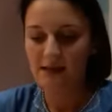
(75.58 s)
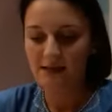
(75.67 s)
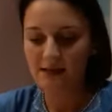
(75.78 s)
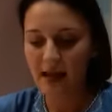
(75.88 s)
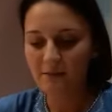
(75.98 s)

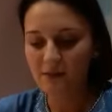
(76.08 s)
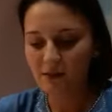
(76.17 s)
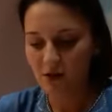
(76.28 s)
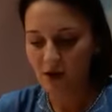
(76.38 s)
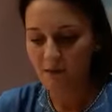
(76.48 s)

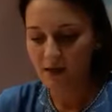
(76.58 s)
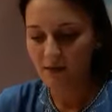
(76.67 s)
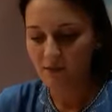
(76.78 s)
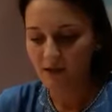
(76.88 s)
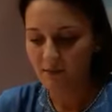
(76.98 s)
Sam's
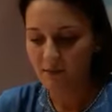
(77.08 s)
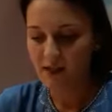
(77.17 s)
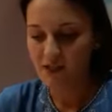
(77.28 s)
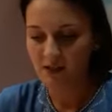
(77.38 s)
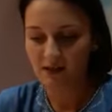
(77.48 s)
coming to the
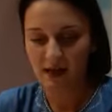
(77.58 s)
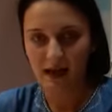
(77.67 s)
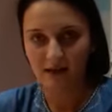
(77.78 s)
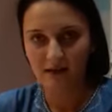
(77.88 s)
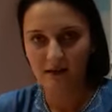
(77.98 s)
beach
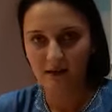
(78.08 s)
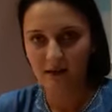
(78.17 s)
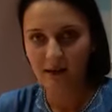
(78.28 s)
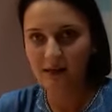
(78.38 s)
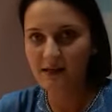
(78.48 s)
again.
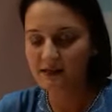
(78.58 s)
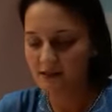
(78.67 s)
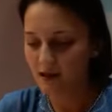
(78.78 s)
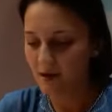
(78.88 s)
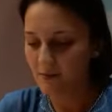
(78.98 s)
He's
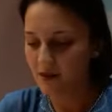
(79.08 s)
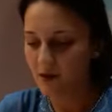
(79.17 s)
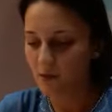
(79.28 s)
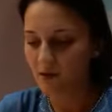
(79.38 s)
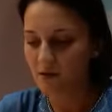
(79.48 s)
coming
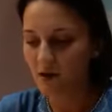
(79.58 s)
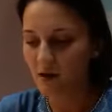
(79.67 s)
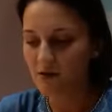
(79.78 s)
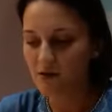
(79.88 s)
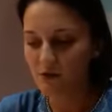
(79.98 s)
with
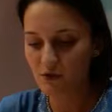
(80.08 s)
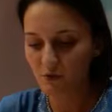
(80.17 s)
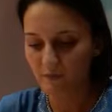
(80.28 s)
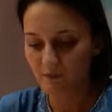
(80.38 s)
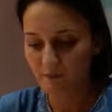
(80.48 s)
Aunt
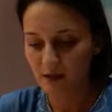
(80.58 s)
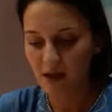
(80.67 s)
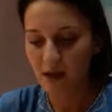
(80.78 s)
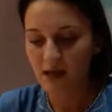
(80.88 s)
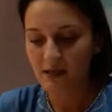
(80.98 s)
Sue.
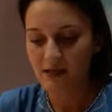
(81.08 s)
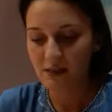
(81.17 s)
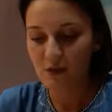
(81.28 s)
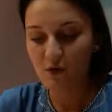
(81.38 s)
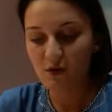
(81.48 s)
He's
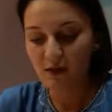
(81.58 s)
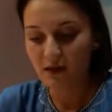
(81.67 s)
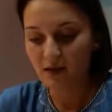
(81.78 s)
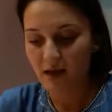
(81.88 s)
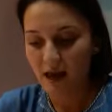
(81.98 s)

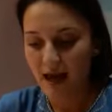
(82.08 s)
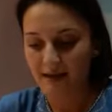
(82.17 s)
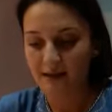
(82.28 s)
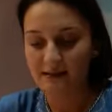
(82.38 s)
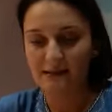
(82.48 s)
looking
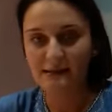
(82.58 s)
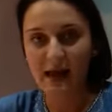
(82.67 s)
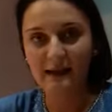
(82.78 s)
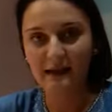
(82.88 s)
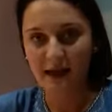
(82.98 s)
at his
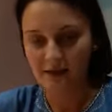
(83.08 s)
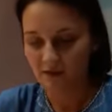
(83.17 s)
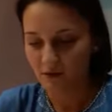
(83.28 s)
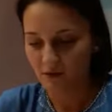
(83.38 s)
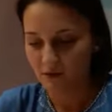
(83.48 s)

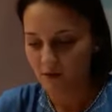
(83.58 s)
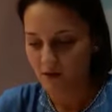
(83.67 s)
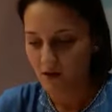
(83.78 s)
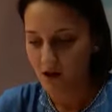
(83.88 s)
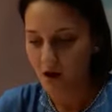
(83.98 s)
sandcastle.
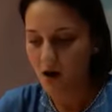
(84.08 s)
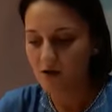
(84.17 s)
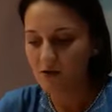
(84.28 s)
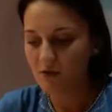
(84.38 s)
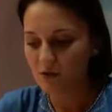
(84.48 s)

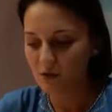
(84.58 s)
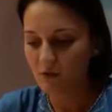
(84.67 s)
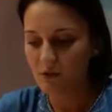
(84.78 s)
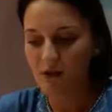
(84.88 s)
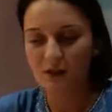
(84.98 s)
Aunt
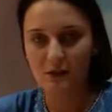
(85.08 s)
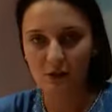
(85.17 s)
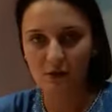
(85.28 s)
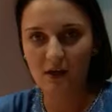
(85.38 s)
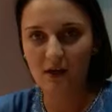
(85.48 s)
Sue is
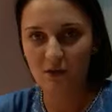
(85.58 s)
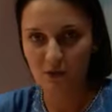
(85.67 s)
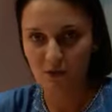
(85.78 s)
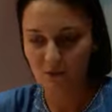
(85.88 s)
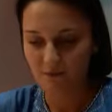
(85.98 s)
looking
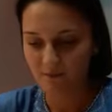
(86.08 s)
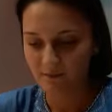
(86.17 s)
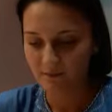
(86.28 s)
too.